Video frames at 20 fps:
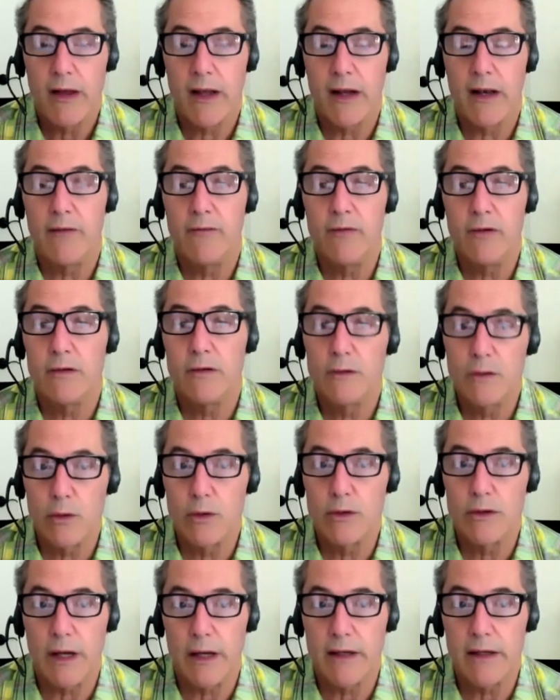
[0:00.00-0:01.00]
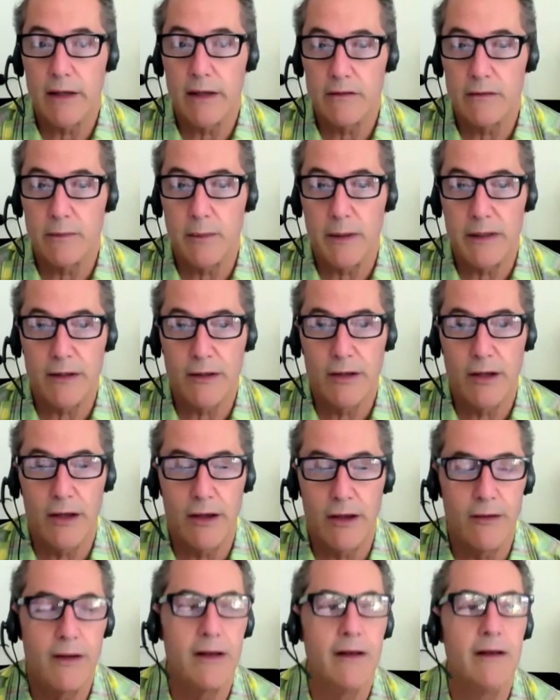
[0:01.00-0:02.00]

I'd love you to talk to our kids about the code.